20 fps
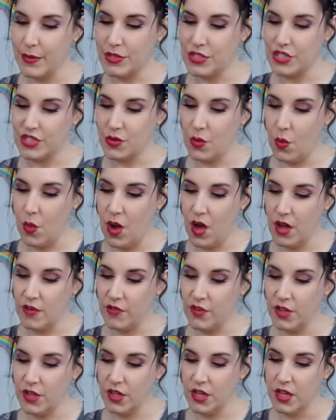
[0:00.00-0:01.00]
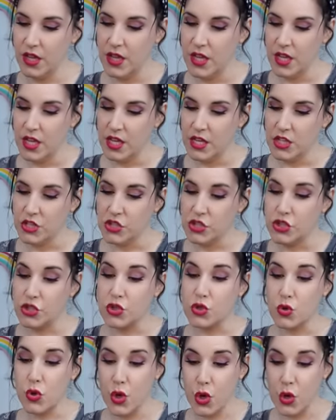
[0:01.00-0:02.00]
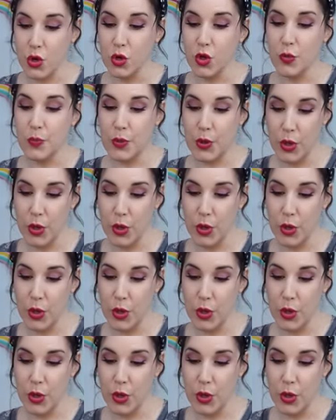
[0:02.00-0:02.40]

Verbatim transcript: which is a waffle, Strudel